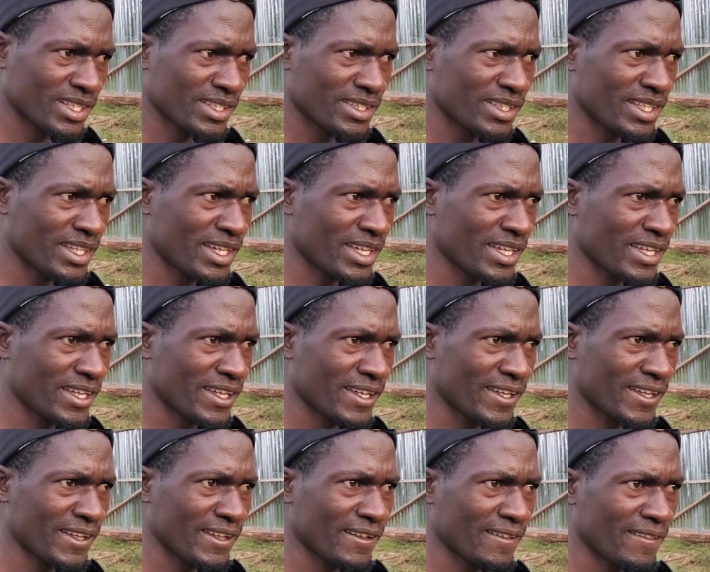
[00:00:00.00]

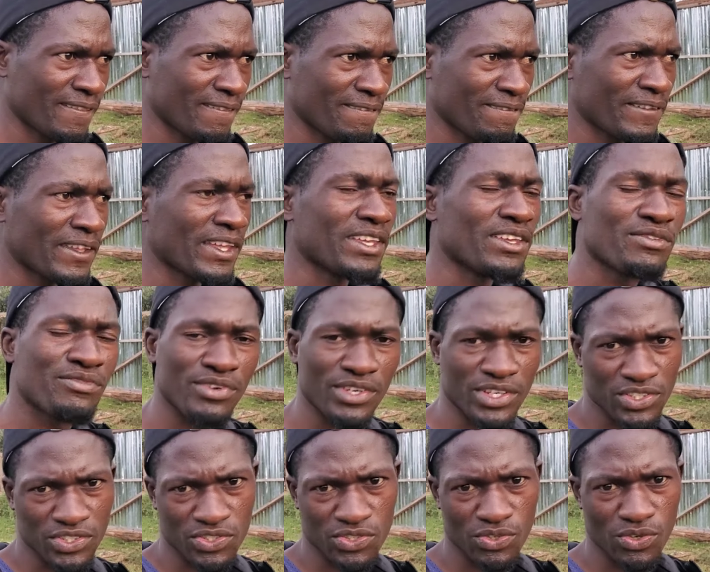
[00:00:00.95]
the
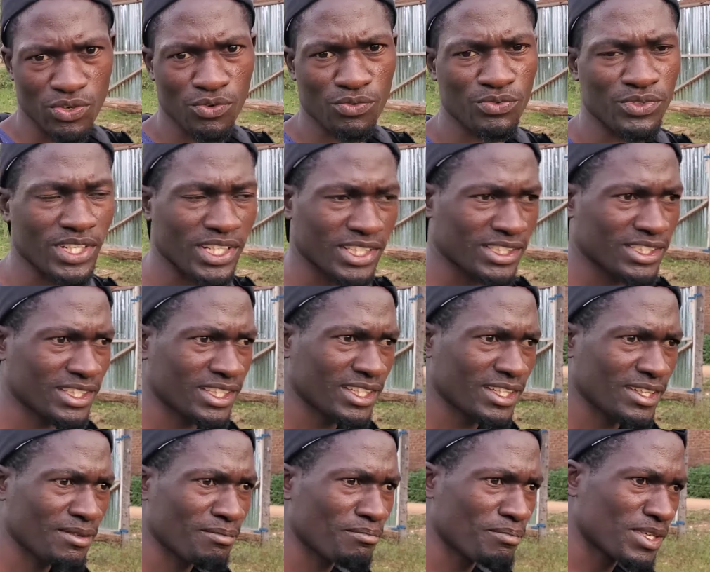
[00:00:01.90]
effects of that
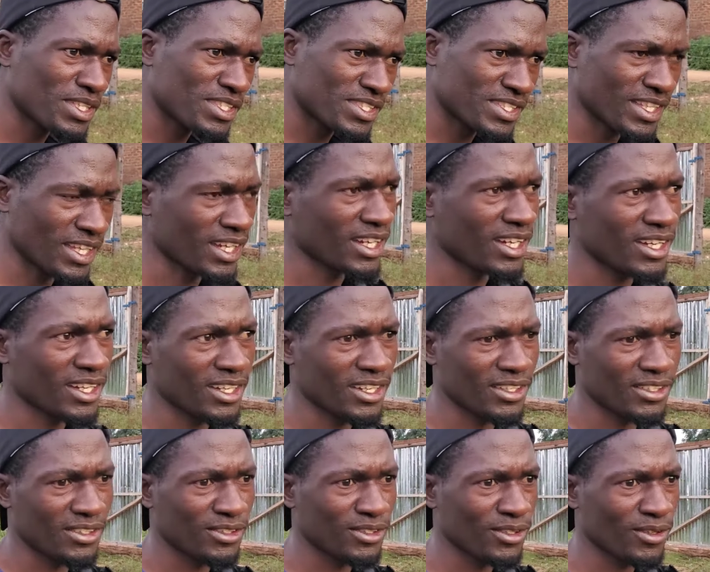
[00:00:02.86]
mistake,
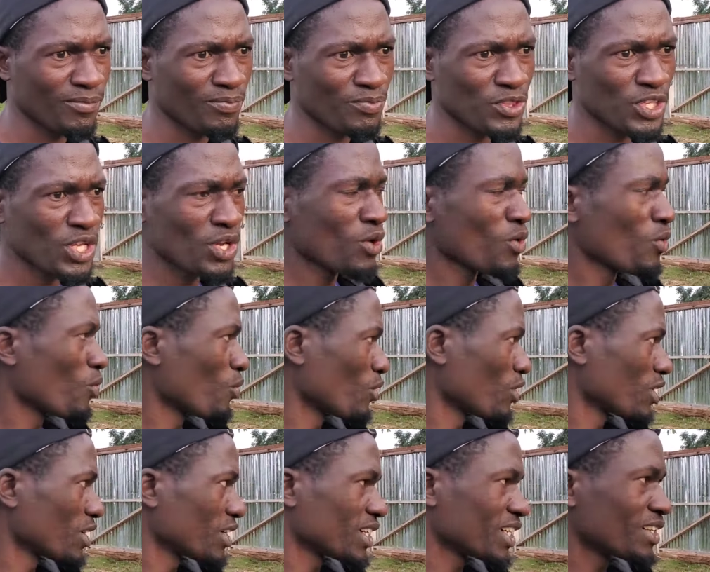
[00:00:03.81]
you know.
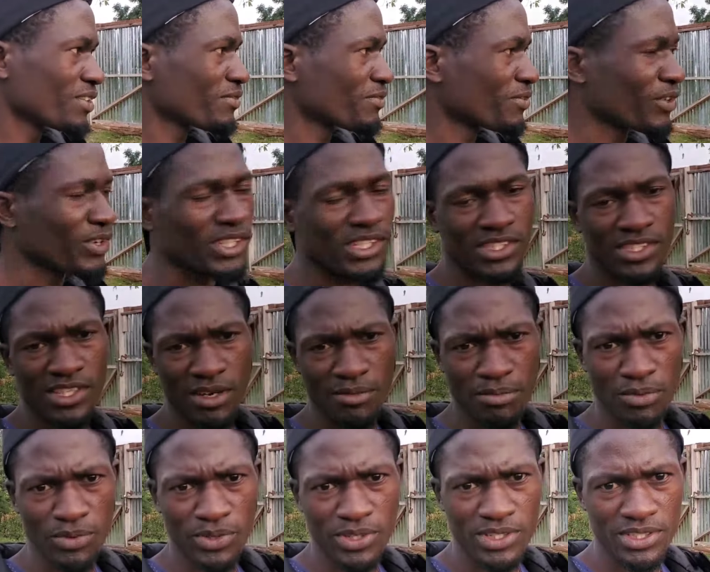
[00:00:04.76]
For
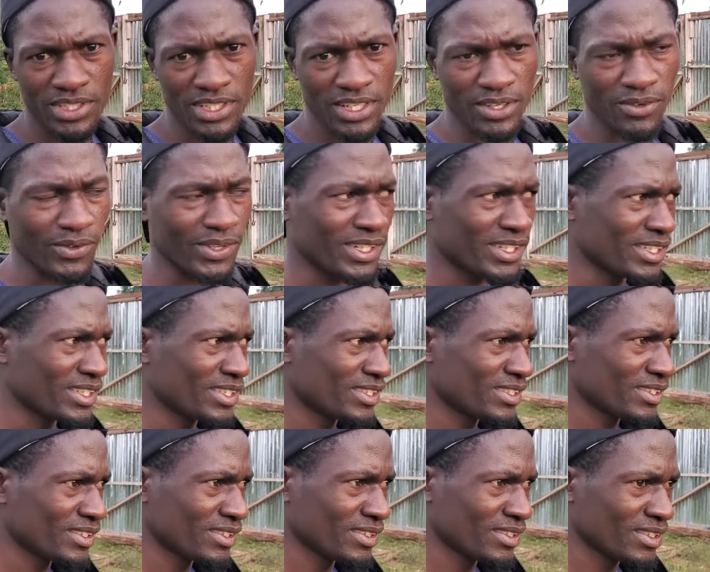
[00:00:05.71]
example,
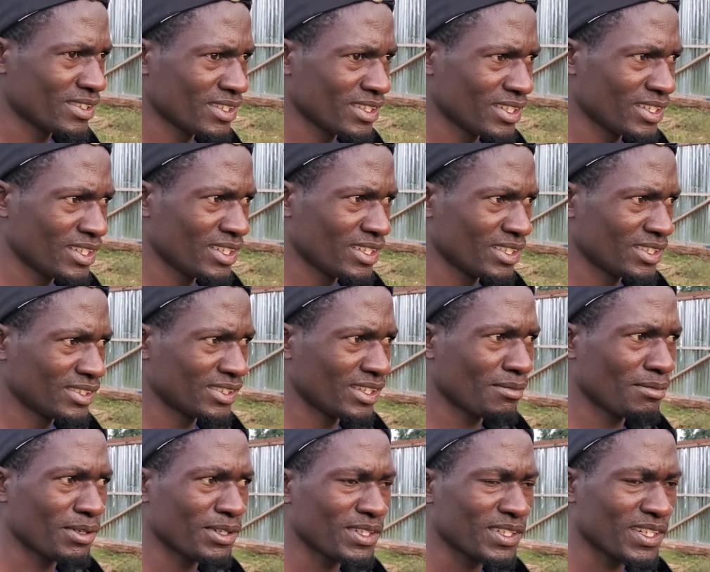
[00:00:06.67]
when
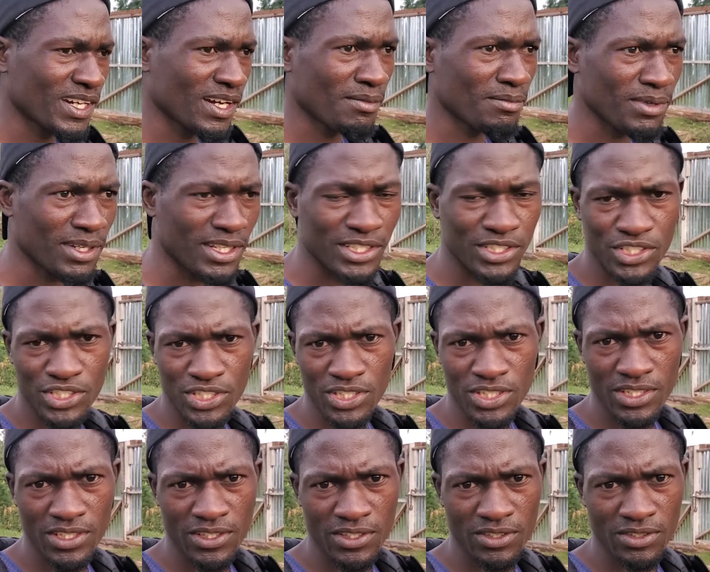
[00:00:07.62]
somebody come
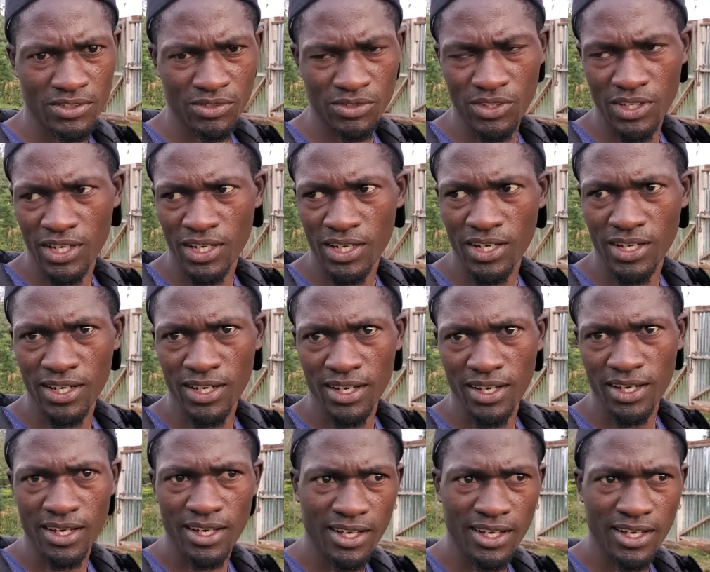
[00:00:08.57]
late in the